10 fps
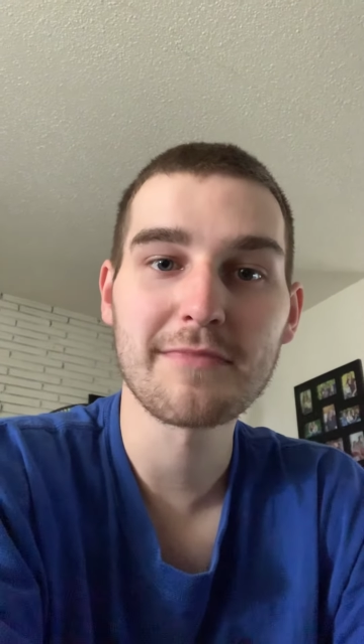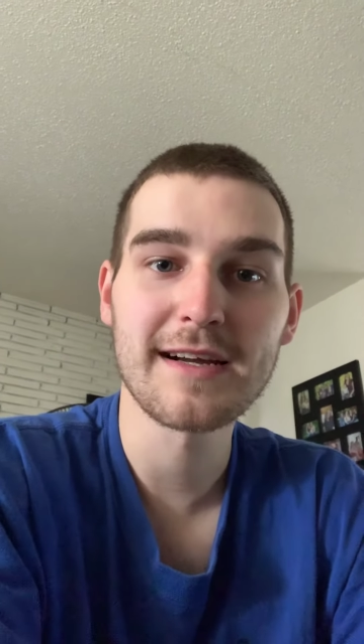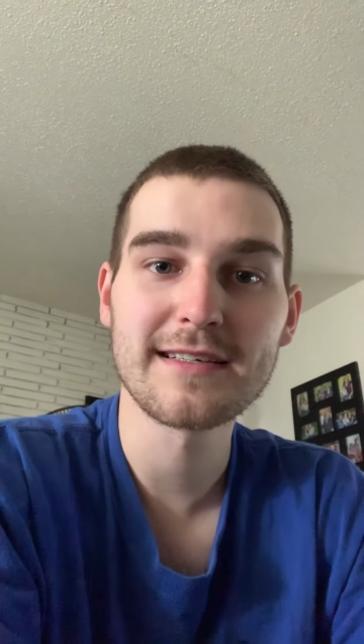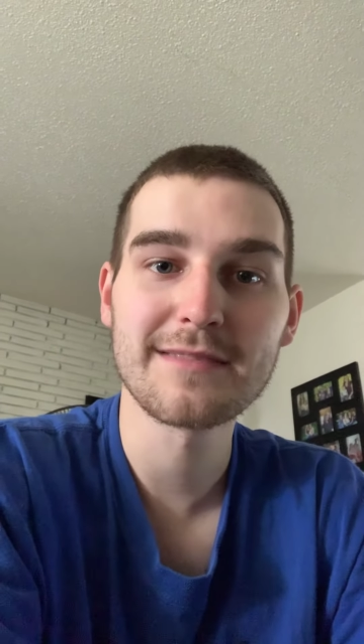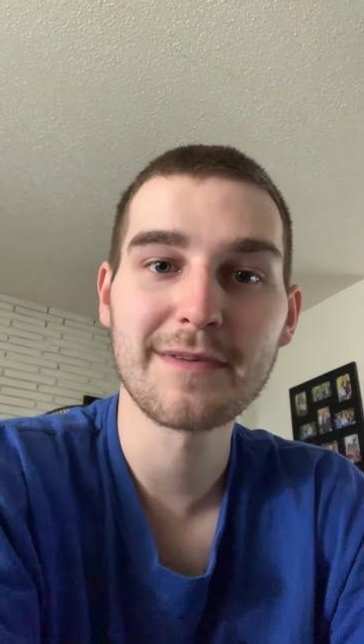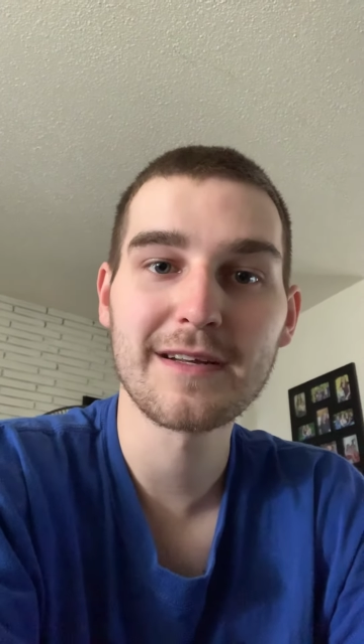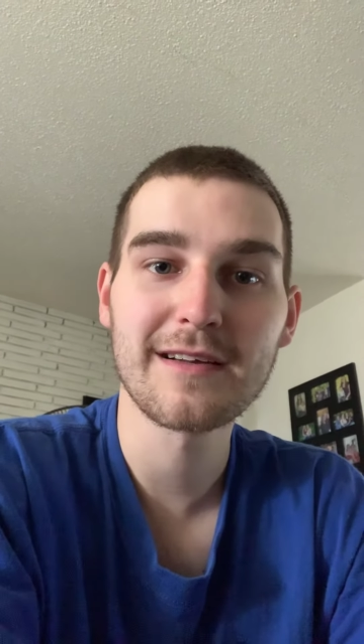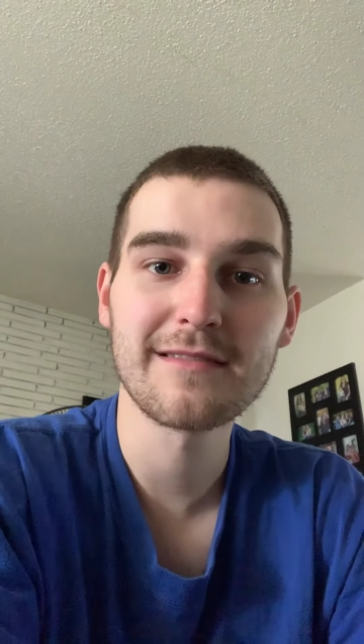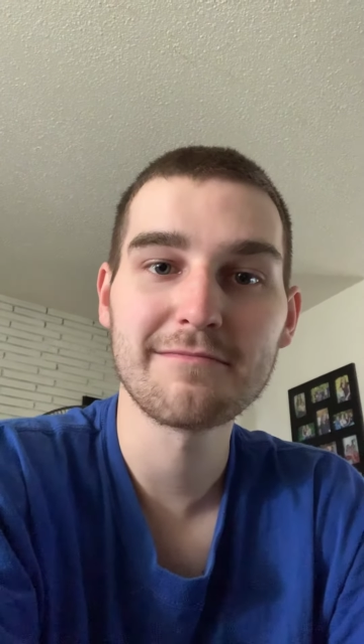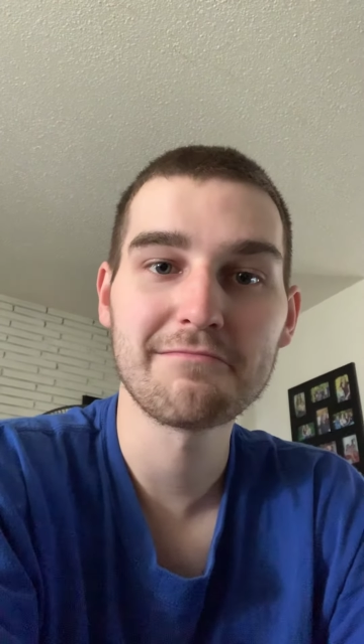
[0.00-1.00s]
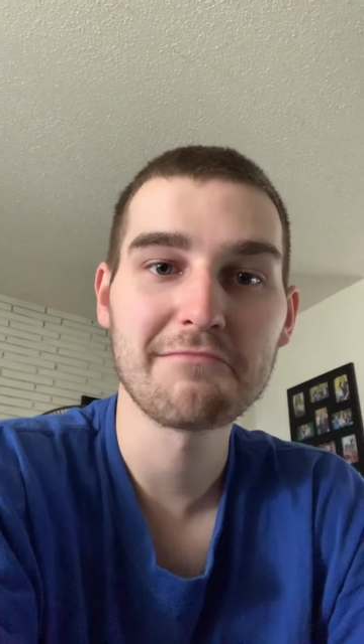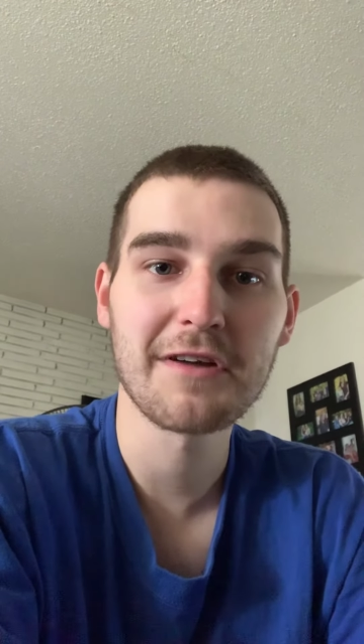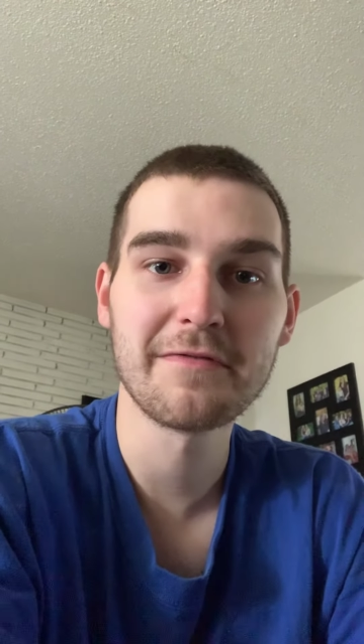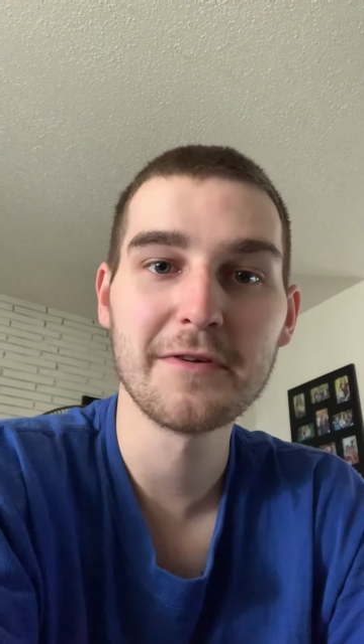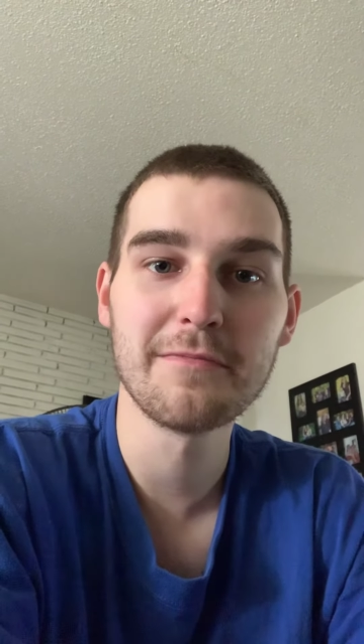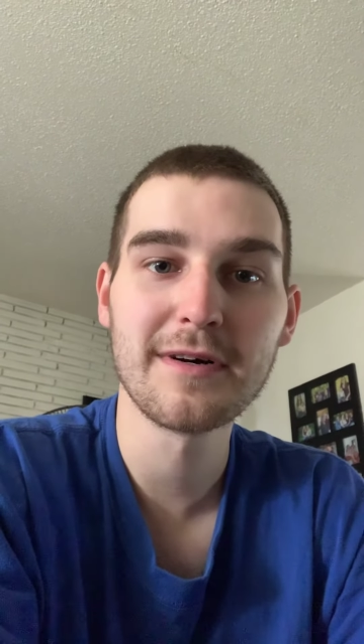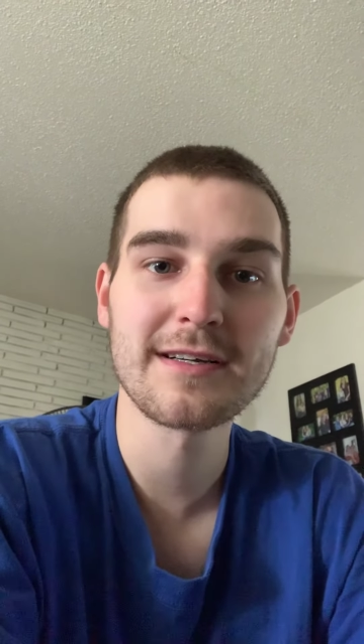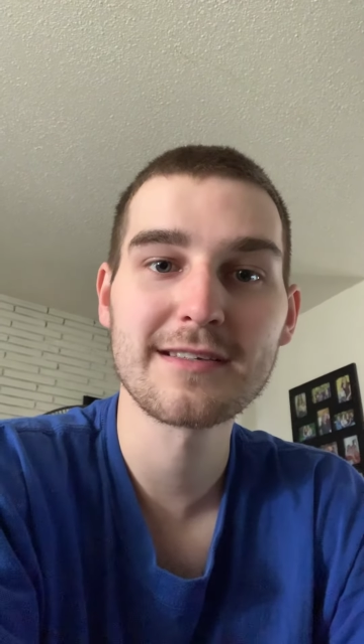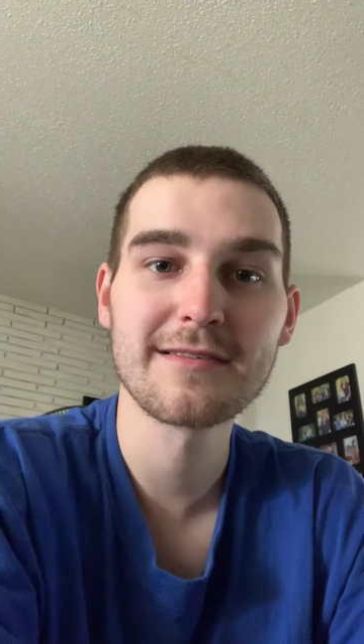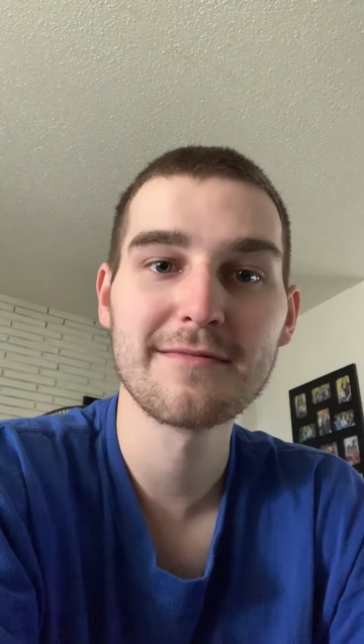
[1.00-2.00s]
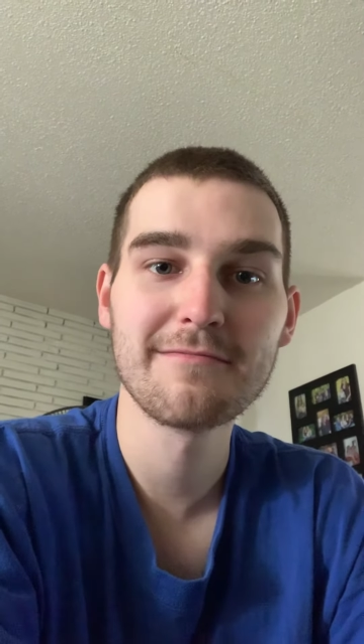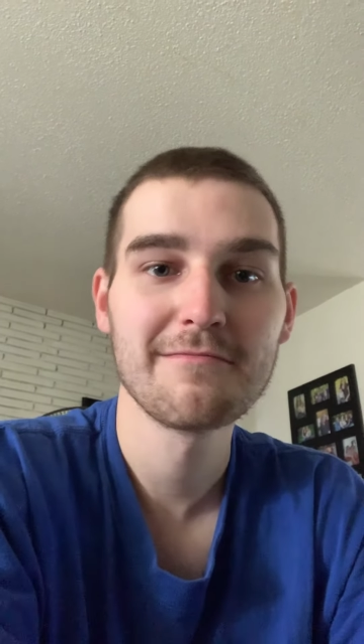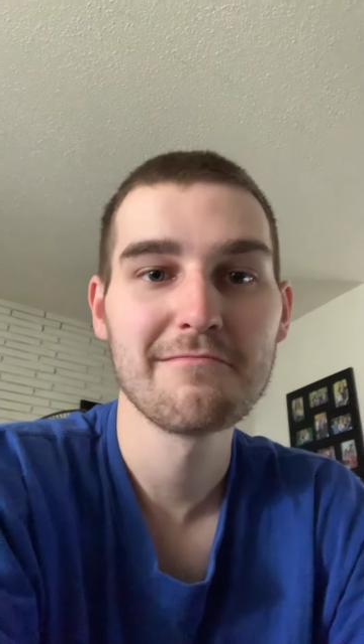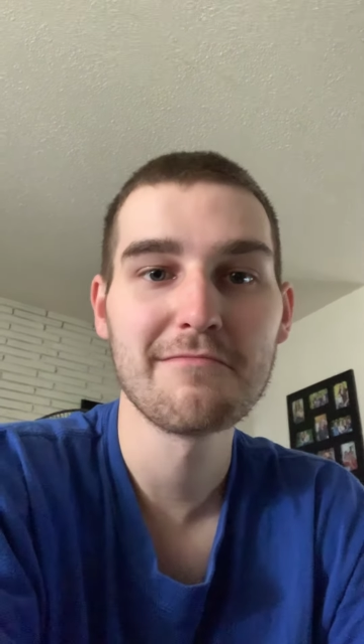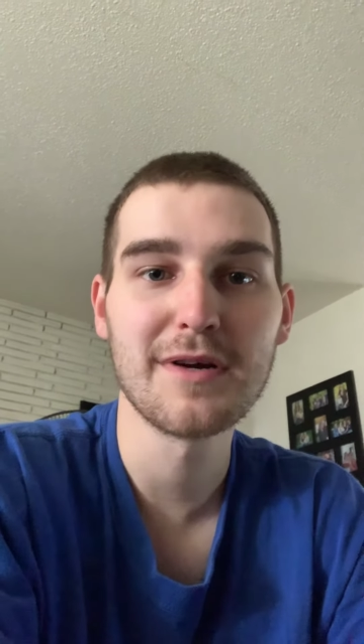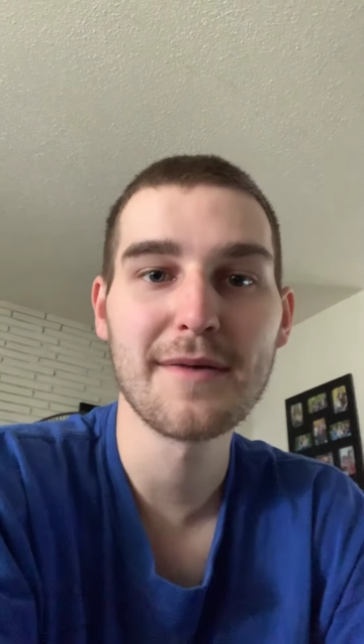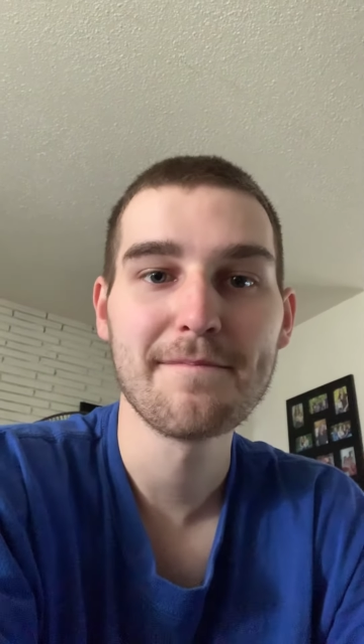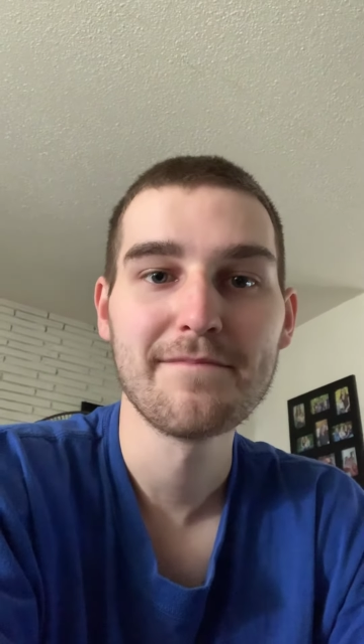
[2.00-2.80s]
mind spending a few bucks, but